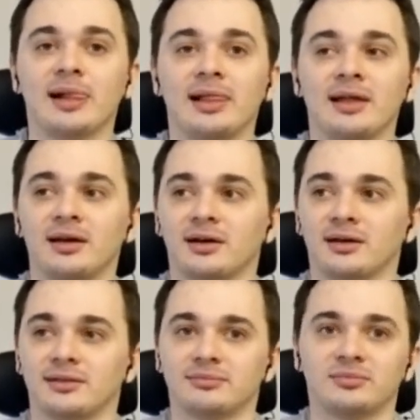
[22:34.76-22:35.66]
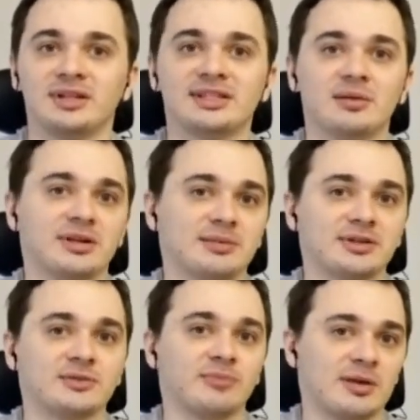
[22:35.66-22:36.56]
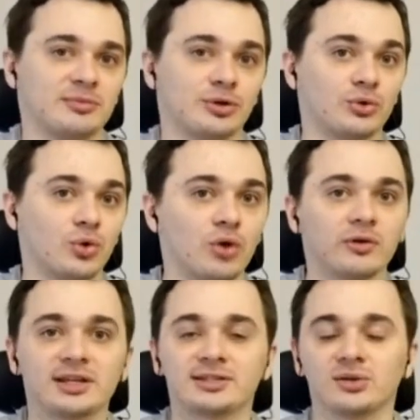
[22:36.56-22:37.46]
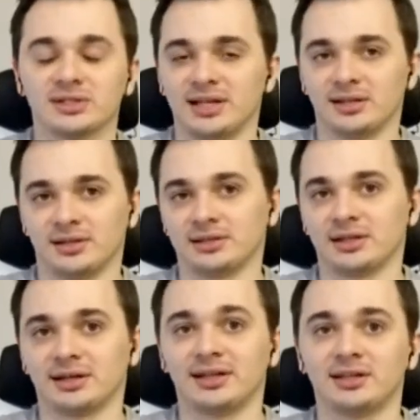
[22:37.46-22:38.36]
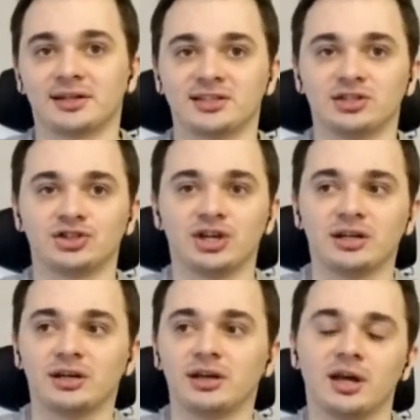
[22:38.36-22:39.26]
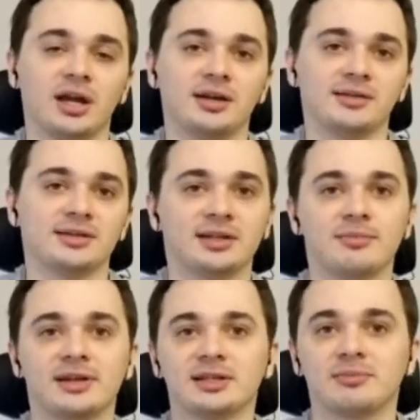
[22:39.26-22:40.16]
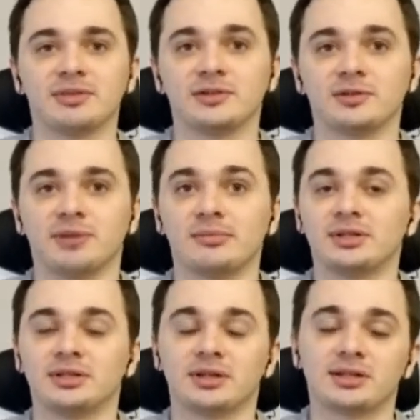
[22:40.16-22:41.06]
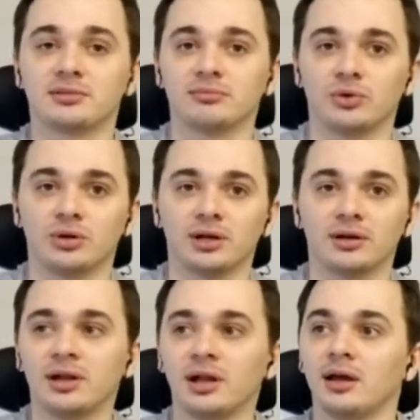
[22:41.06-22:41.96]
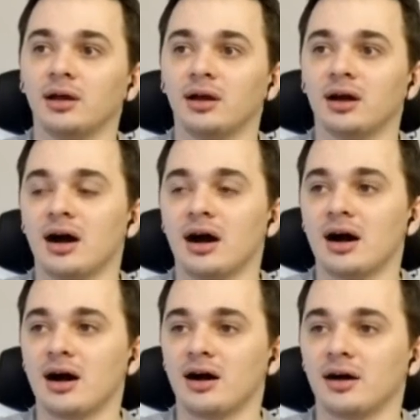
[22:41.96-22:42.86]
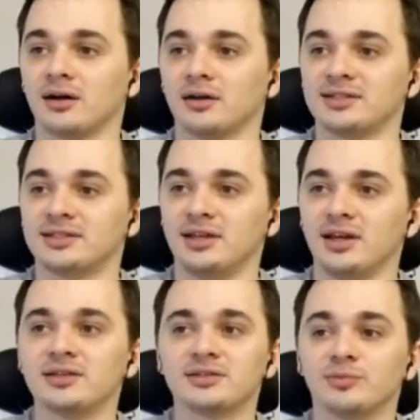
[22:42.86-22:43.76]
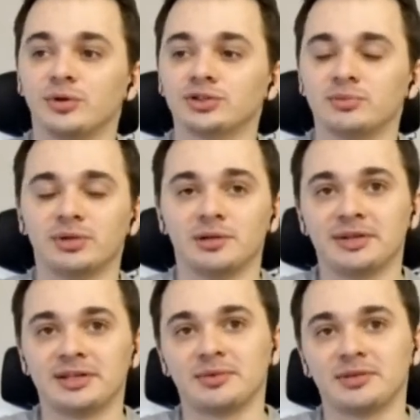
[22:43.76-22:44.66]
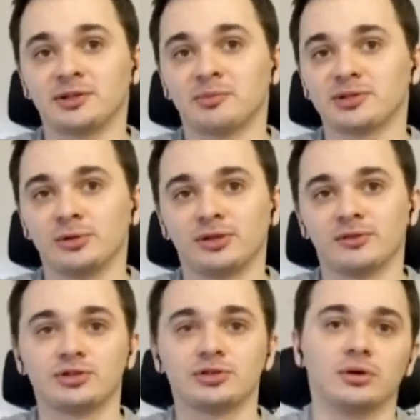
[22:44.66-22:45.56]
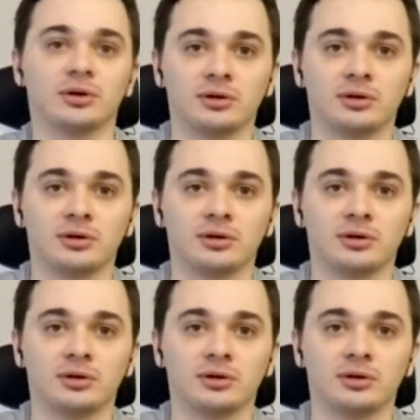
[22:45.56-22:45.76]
In traditional operating systems, you cannot really rewrite memory of one process from another. This was no problem here.